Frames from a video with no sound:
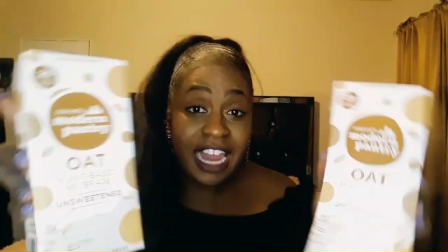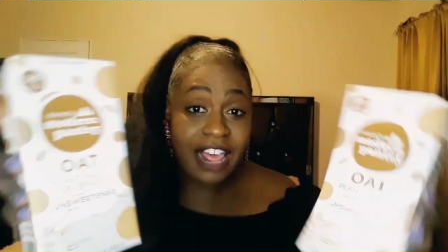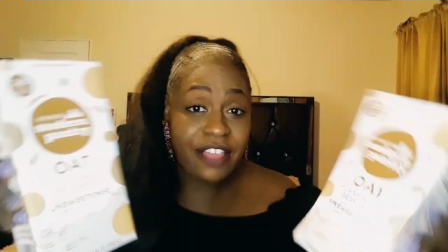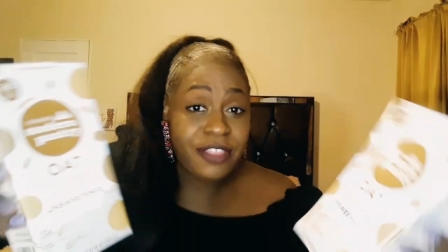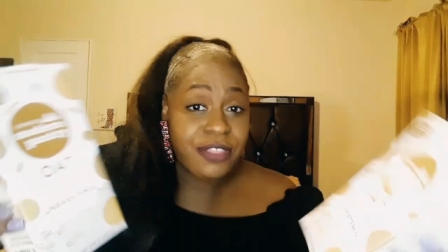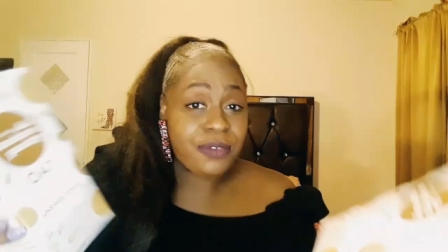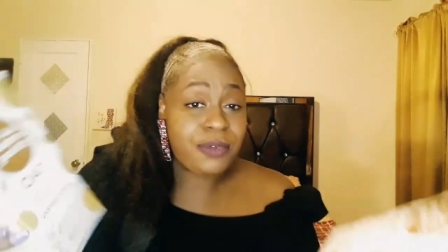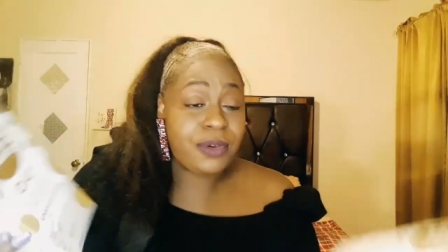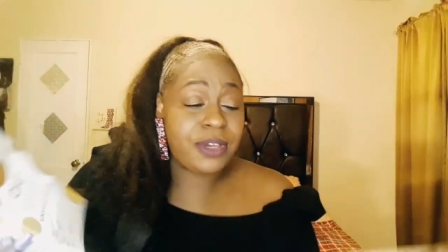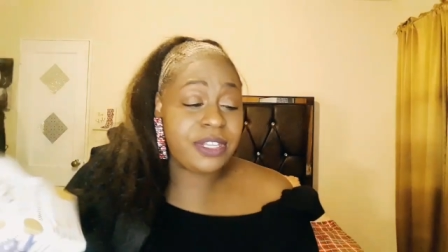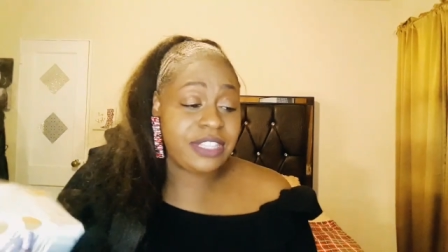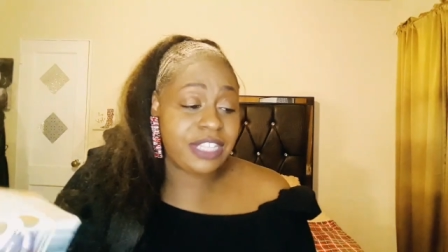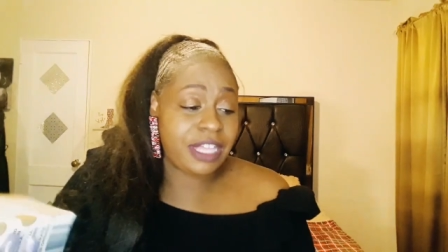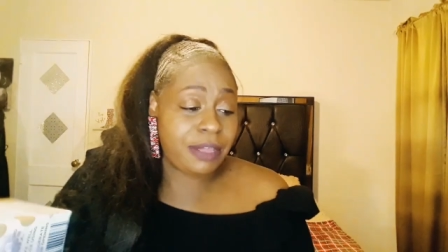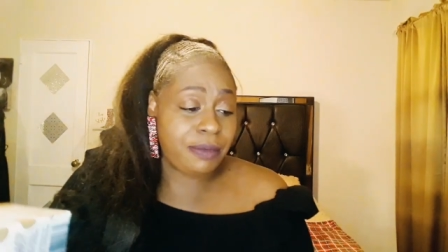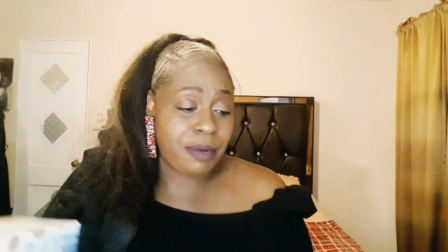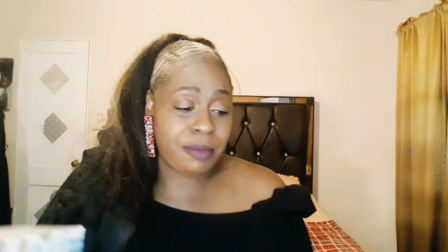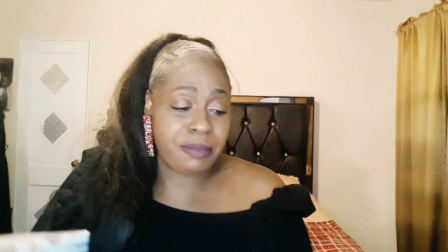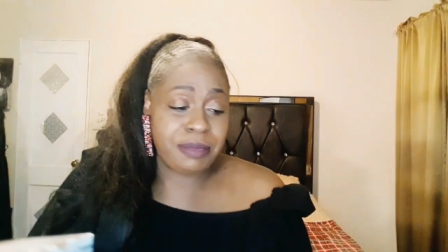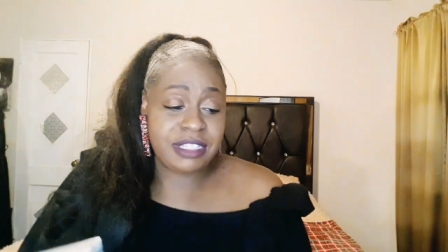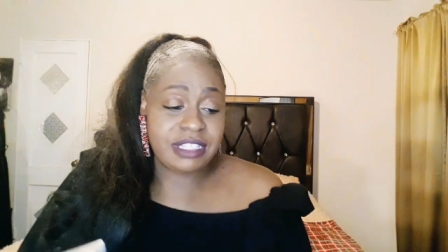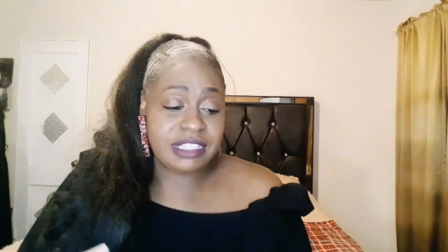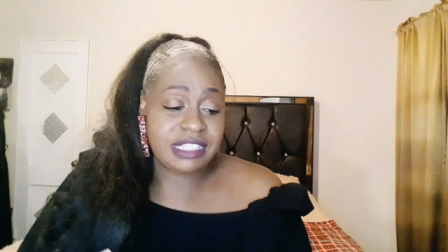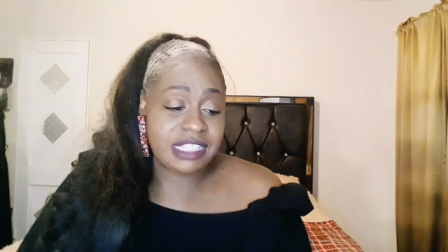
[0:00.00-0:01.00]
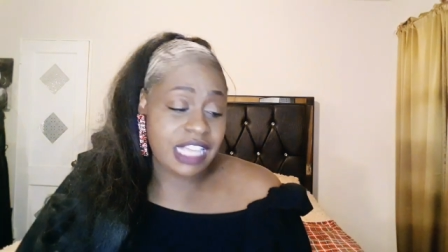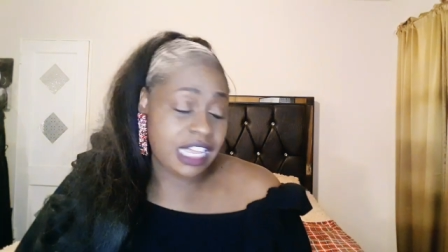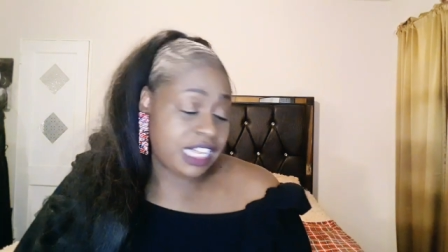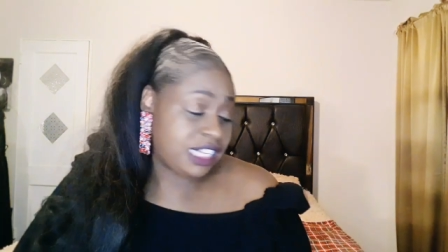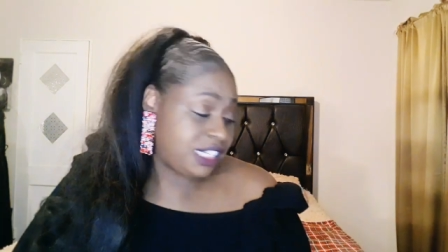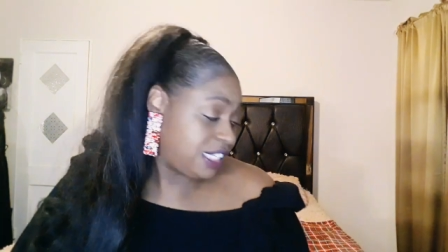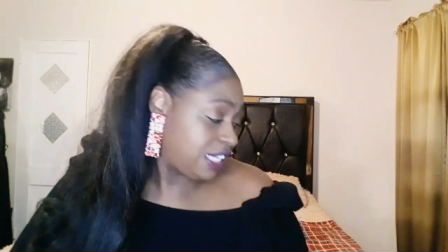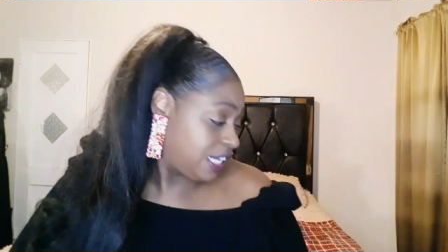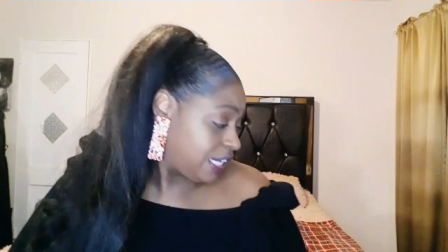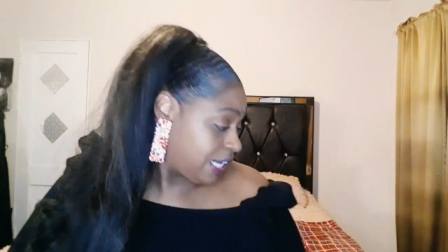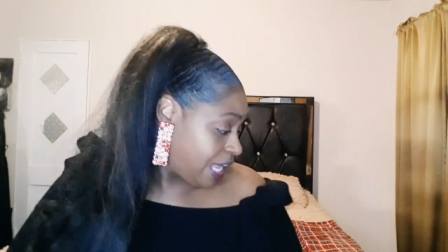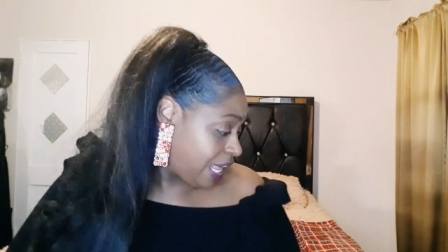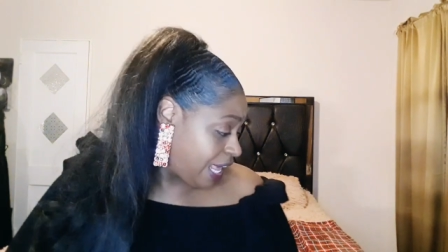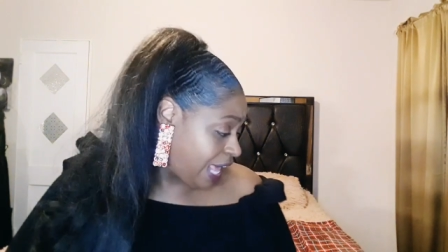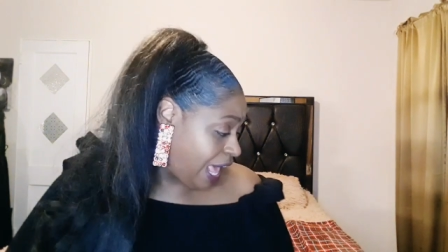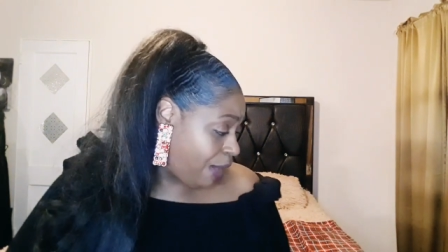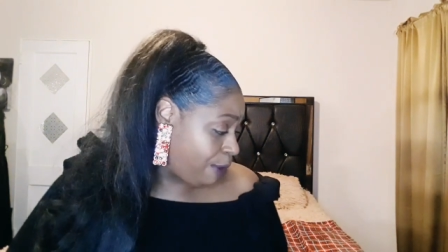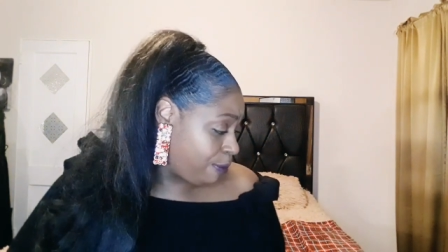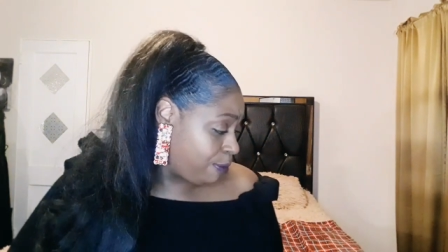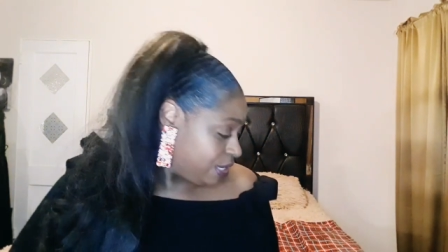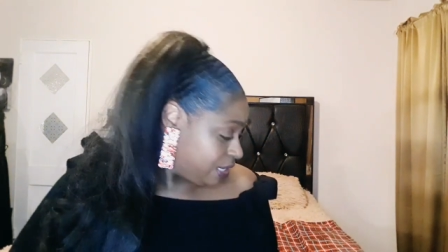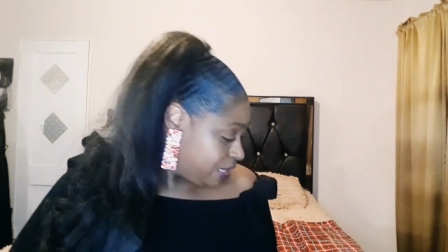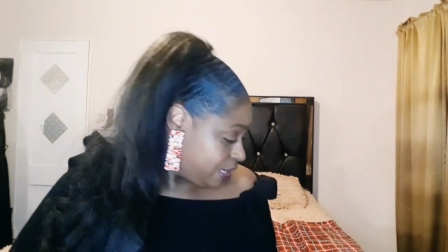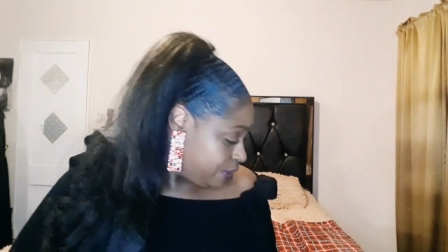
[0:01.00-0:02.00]
I thought they would be disgusting. Like I
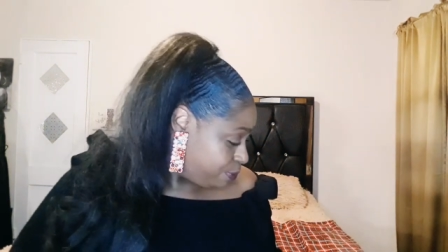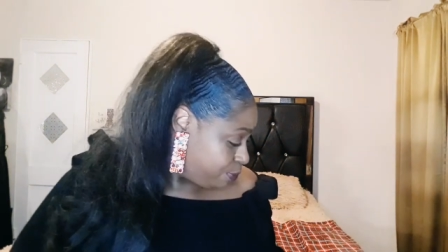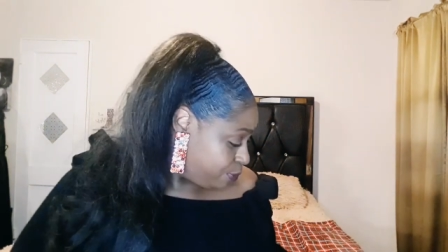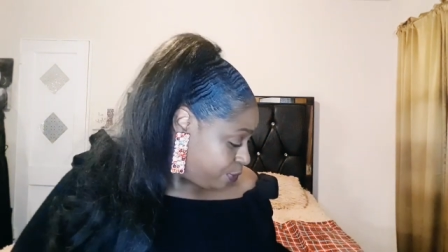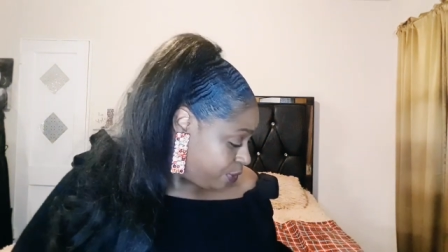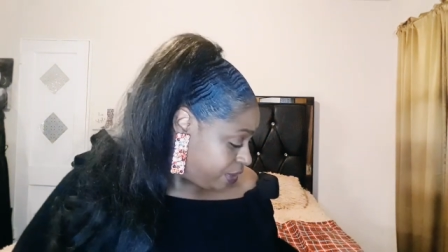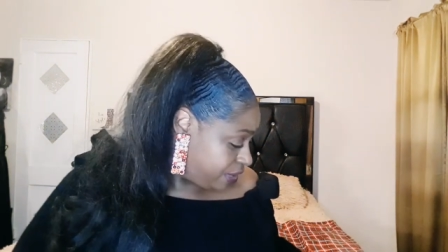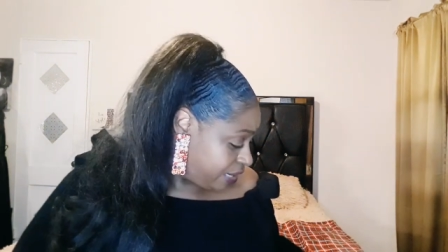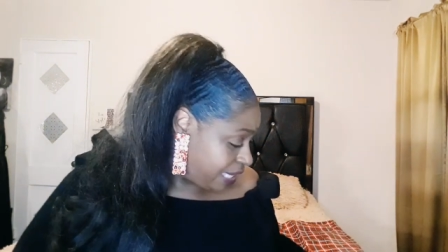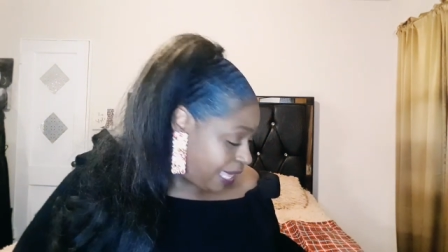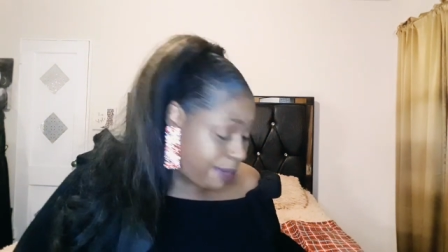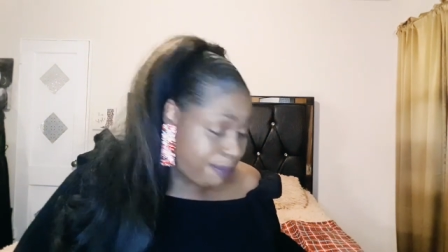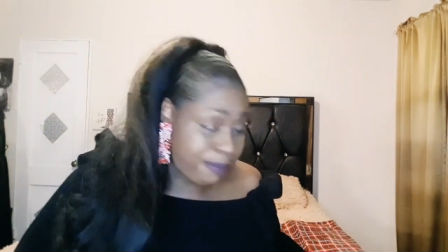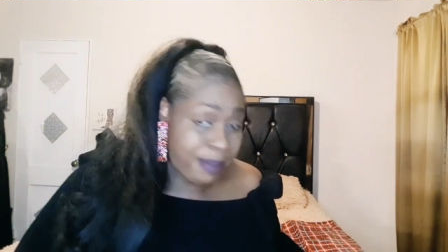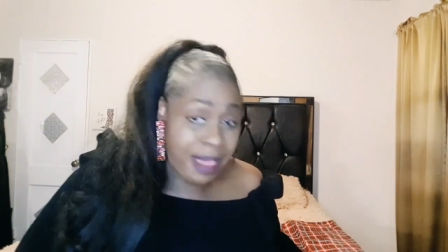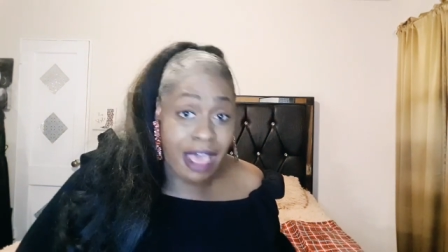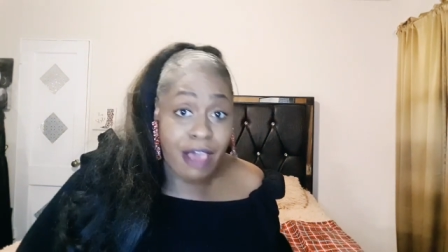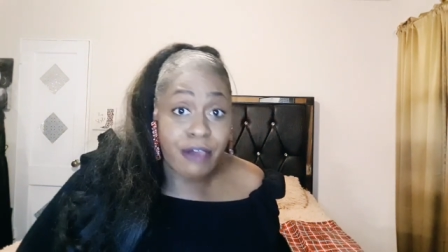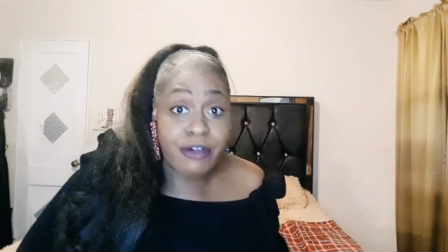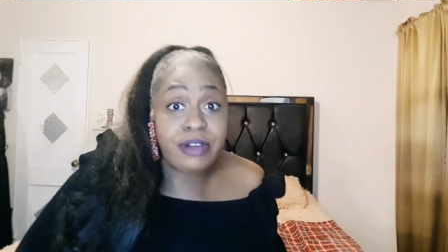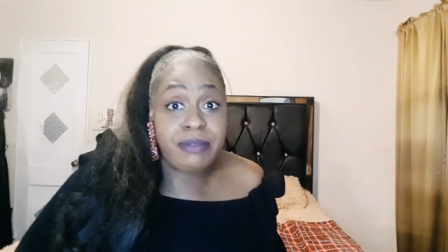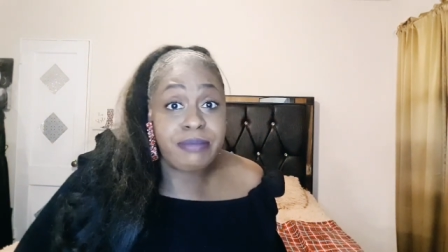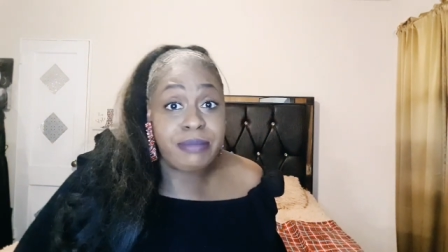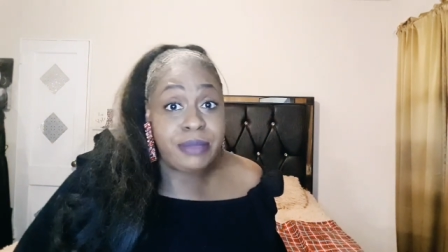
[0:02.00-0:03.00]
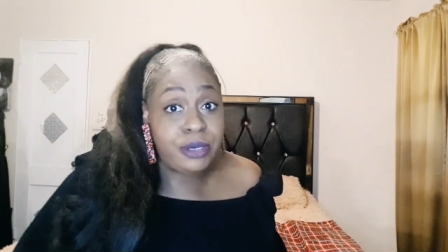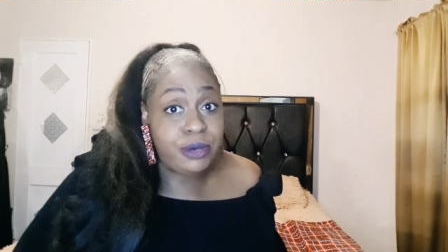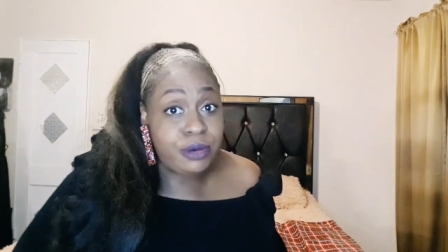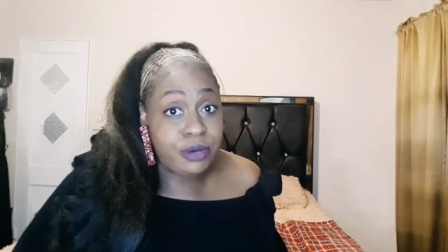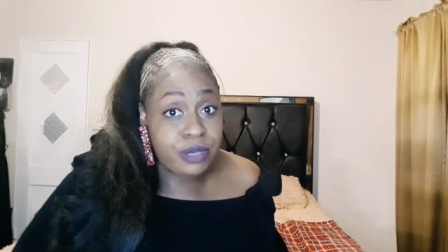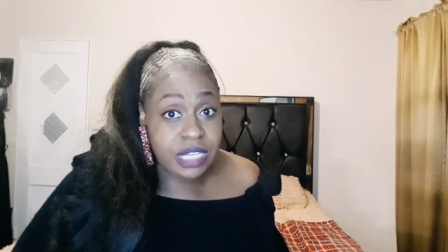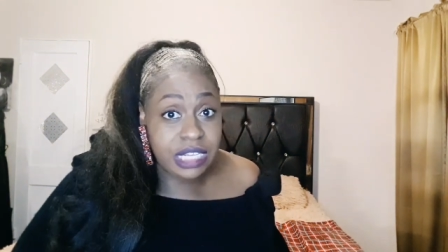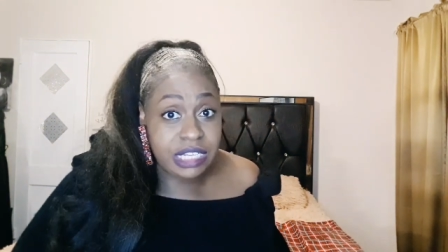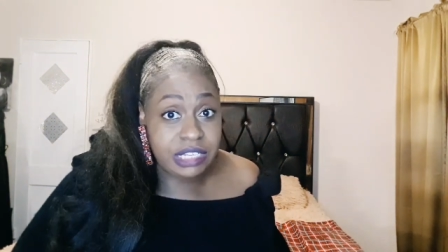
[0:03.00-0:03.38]
wasn't with that powdered milk.